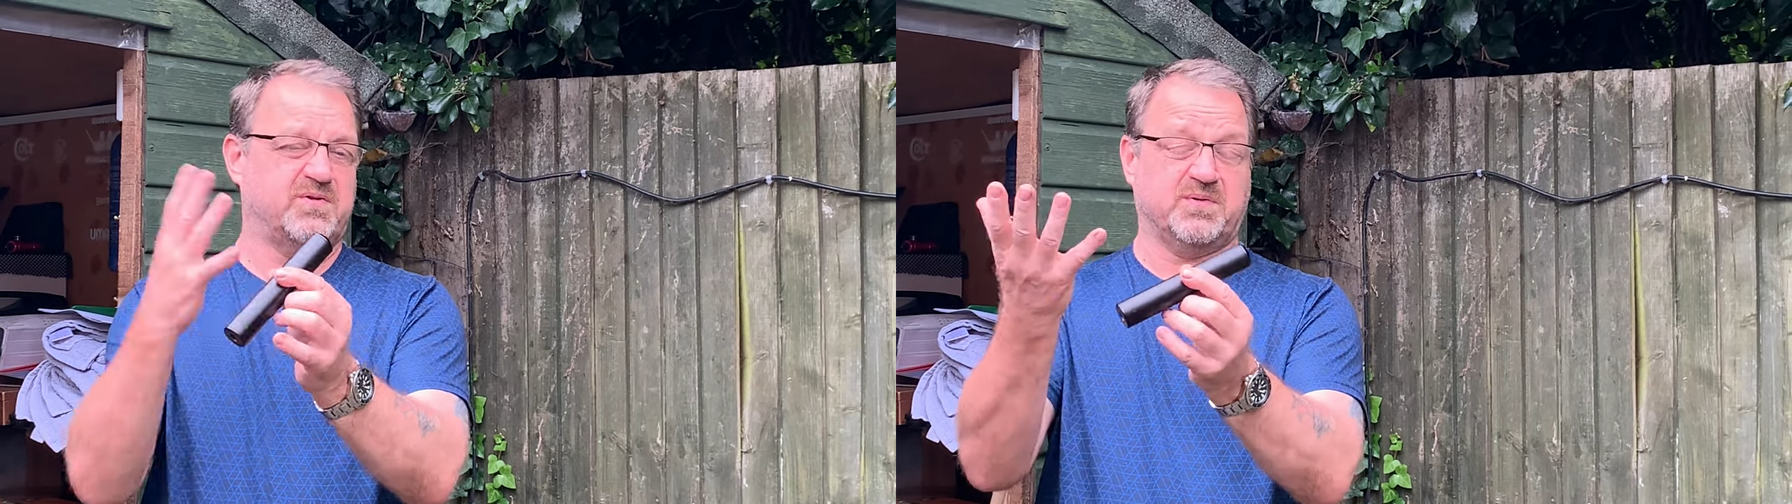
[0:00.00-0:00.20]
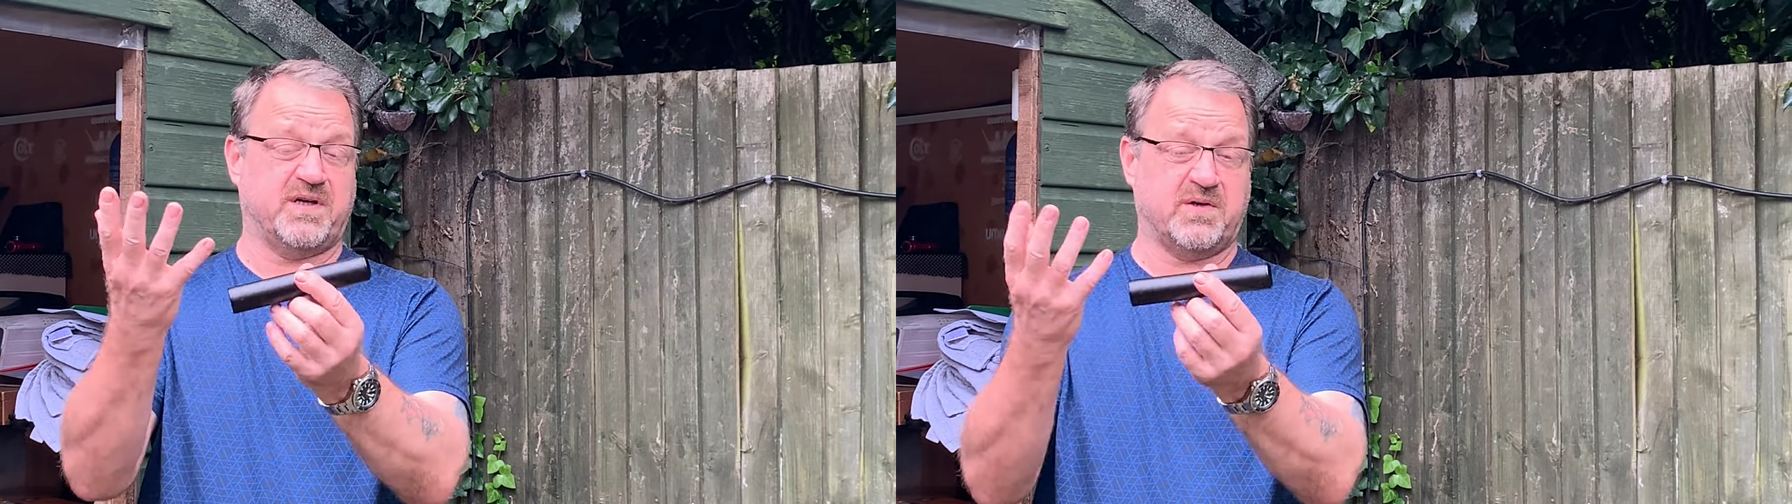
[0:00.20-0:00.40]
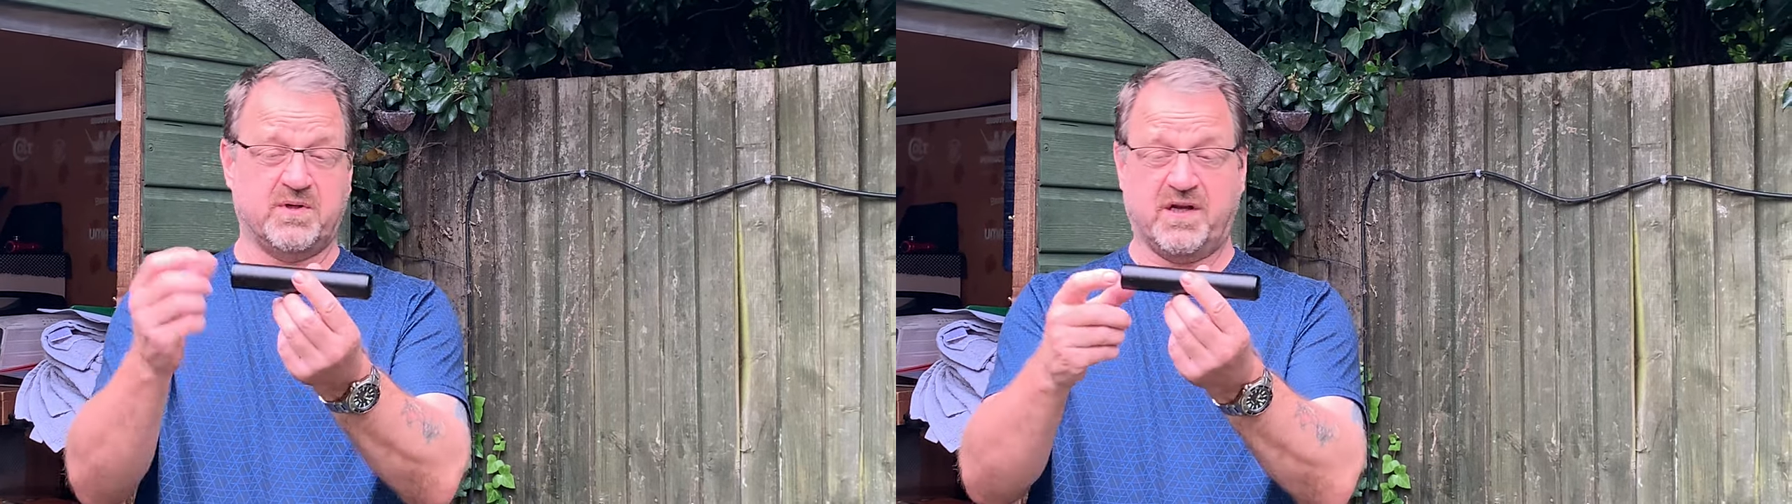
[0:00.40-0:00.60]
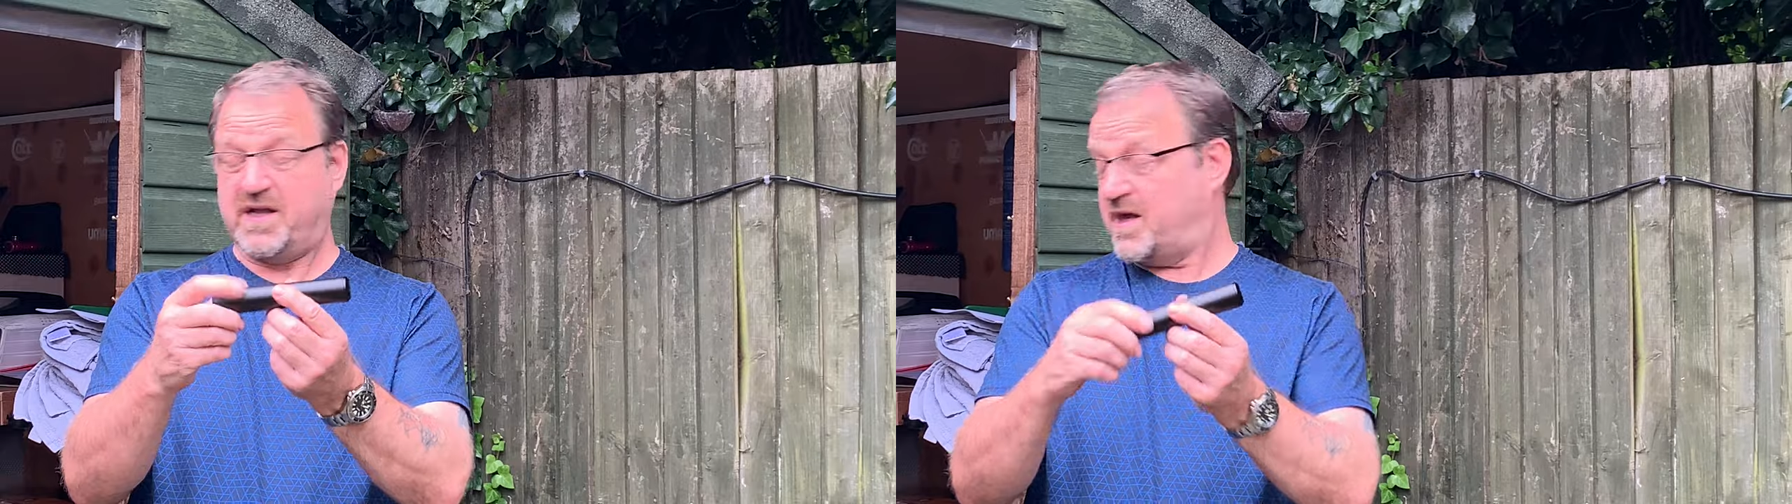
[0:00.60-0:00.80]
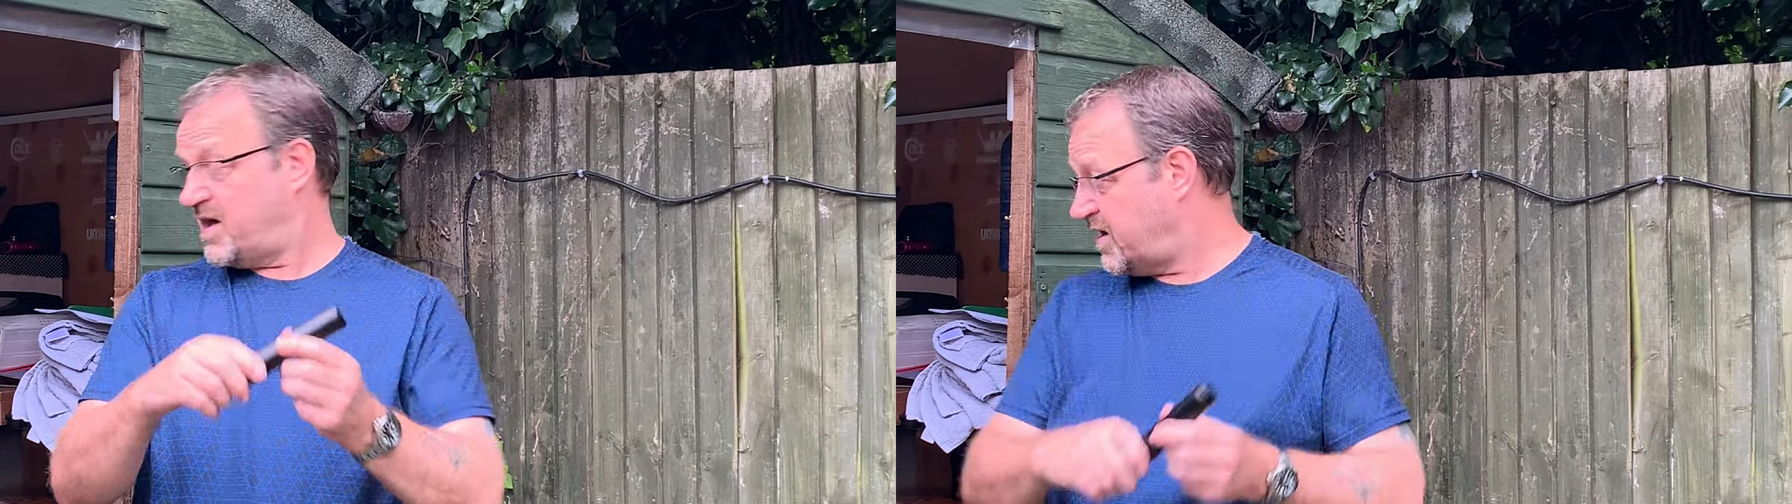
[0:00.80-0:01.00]
I don't know.
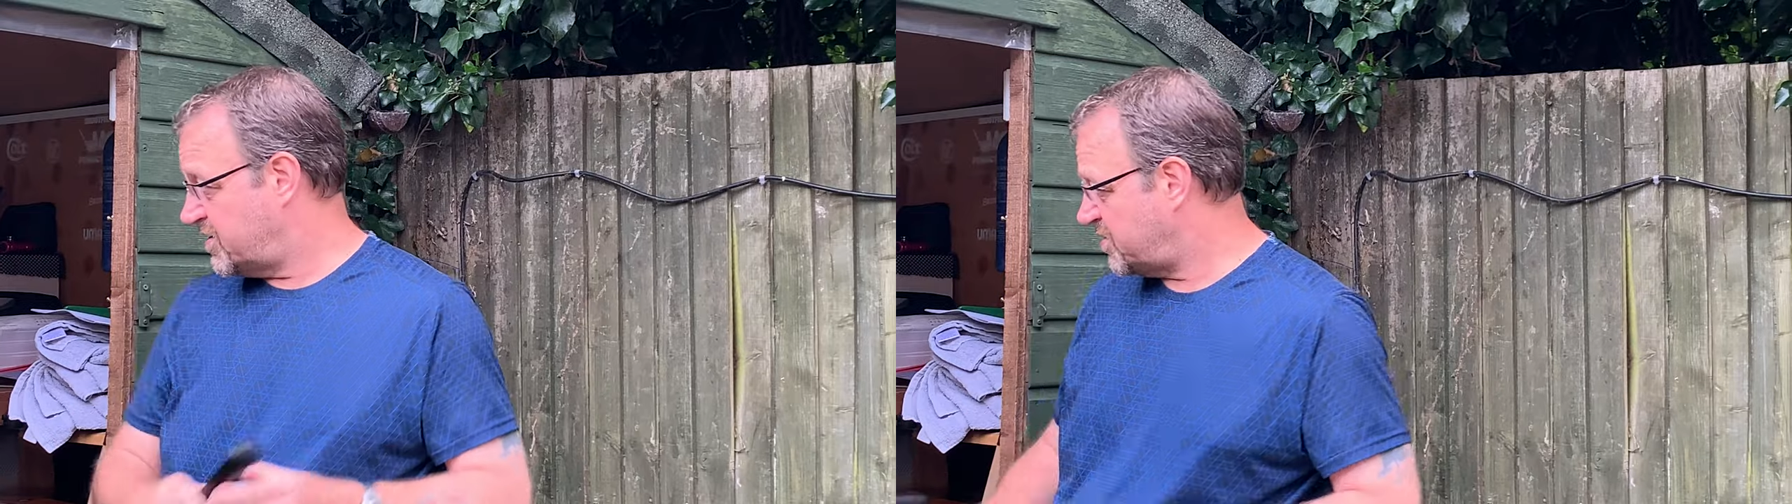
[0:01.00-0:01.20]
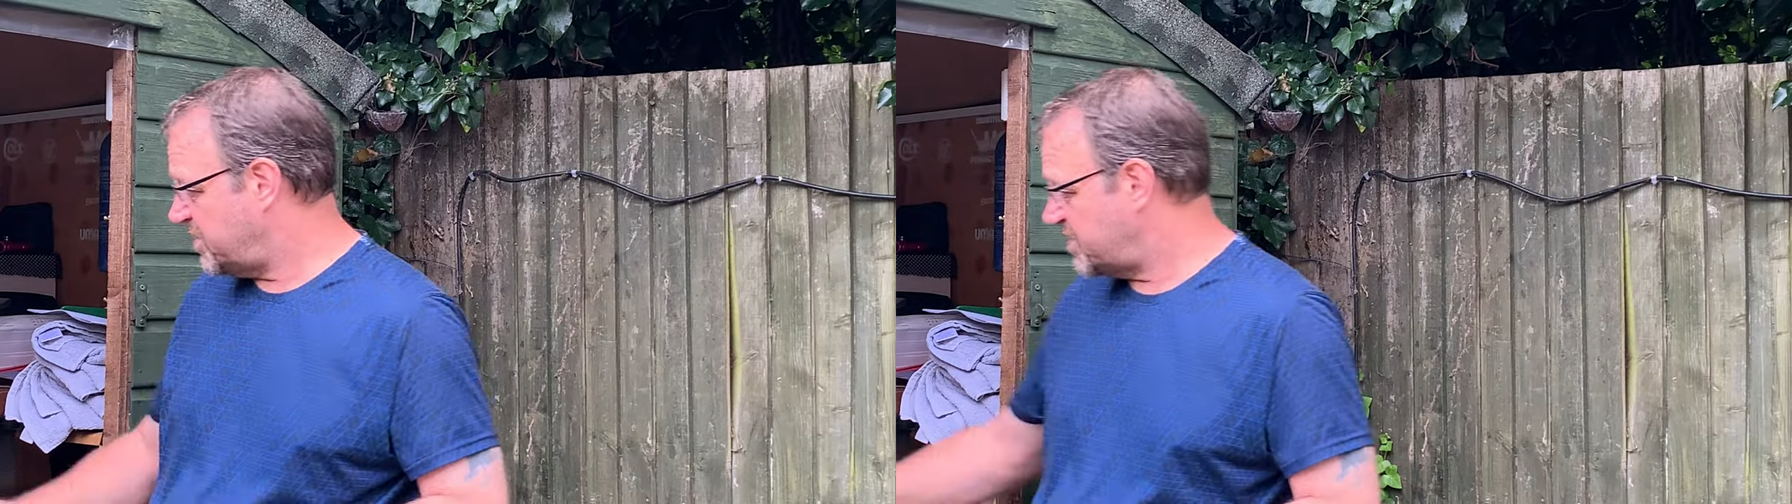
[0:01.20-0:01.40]
Uh, so I